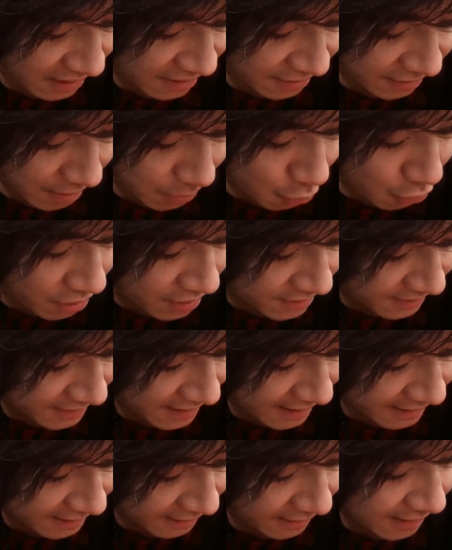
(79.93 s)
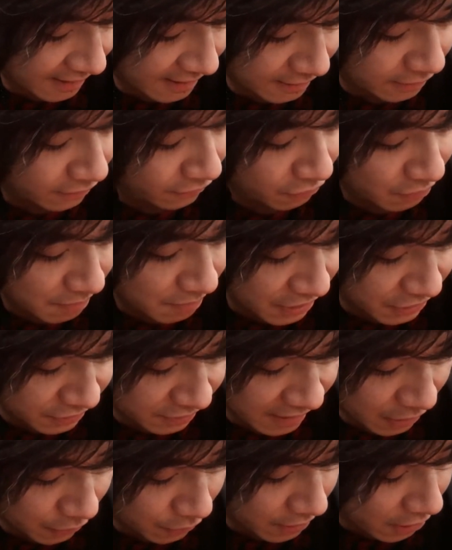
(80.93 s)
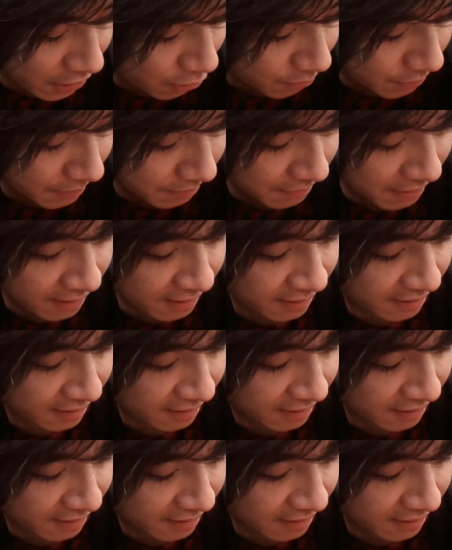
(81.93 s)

and somewhere inside it is information that will help him.